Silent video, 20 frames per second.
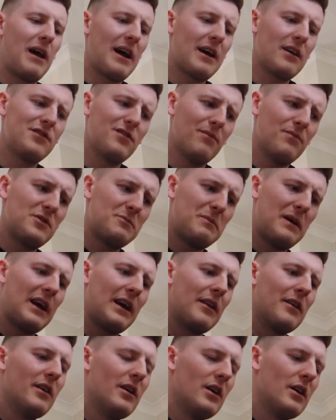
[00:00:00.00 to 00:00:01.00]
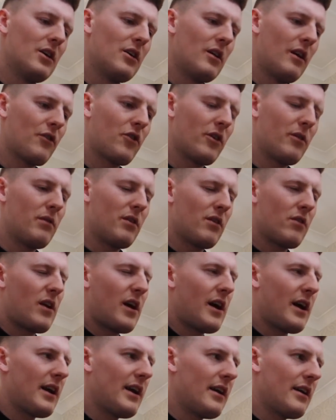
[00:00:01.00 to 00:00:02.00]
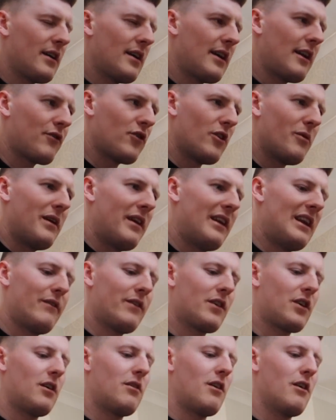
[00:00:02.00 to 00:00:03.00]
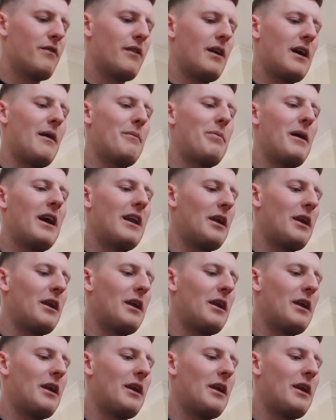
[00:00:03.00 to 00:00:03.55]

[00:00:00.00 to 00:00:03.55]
black, I took them Spain. I've got them in grey, and I've got them in another colour over there. But